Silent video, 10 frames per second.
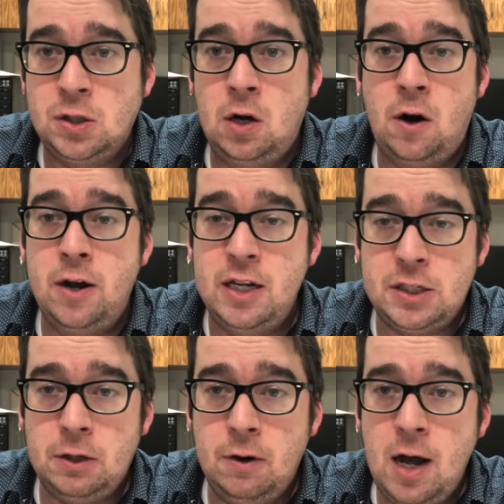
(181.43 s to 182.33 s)
on our
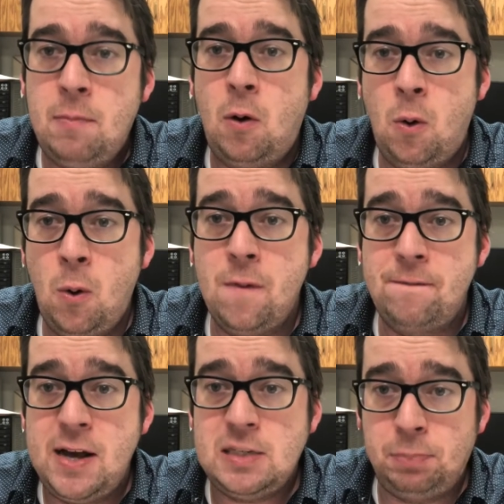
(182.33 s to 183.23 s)
Instagram or
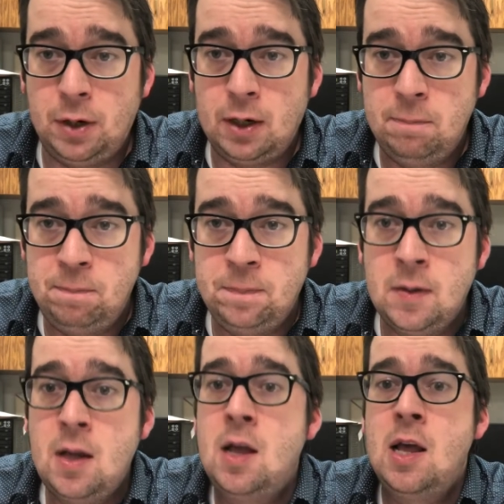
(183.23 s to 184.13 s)
Facebook.
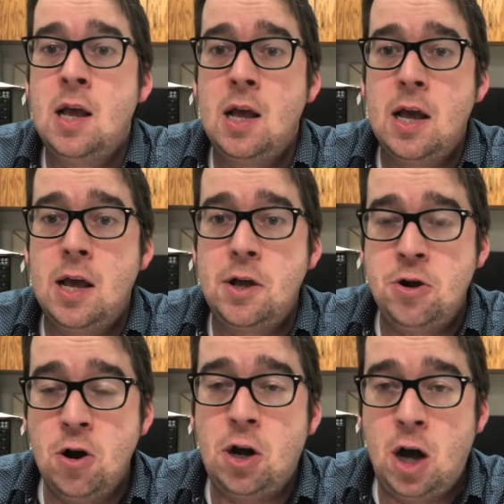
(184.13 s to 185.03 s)

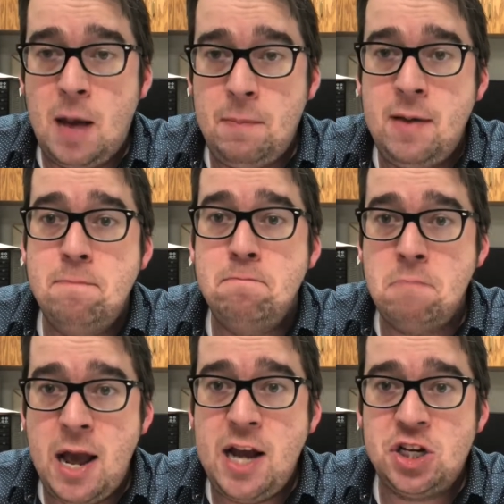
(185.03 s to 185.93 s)
Your comment
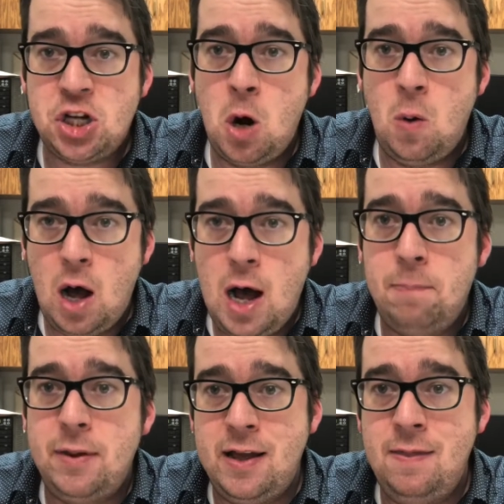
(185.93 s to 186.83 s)
may show up
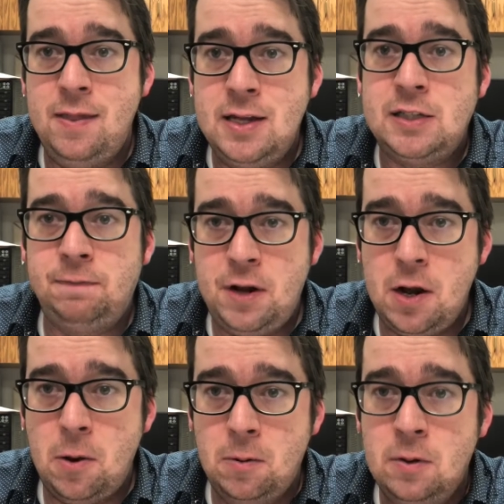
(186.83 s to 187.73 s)
in this
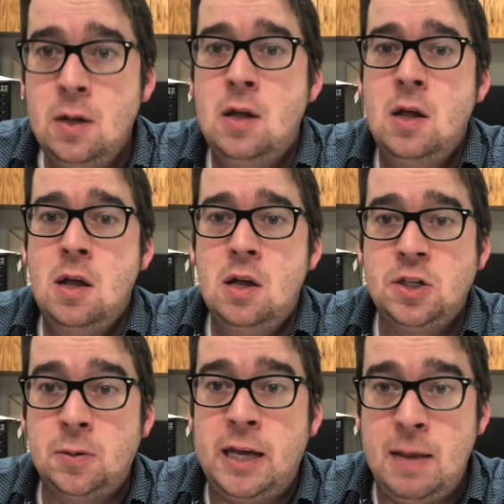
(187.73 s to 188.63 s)
video,
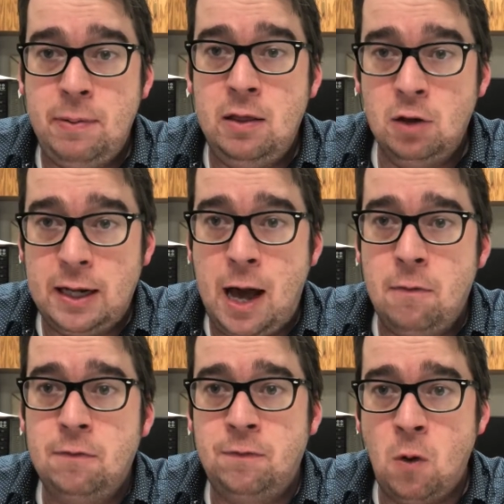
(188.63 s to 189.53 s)
so keep a
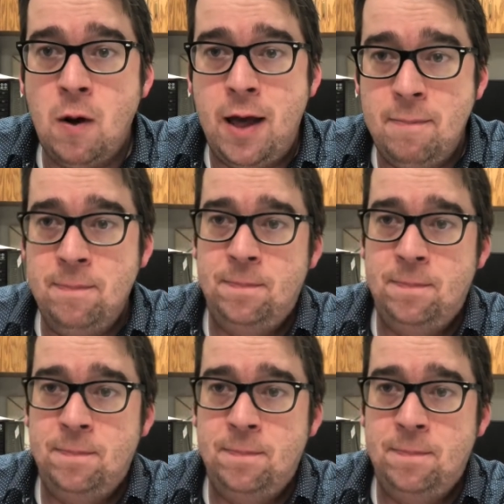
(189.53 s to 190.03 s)
lookout for it.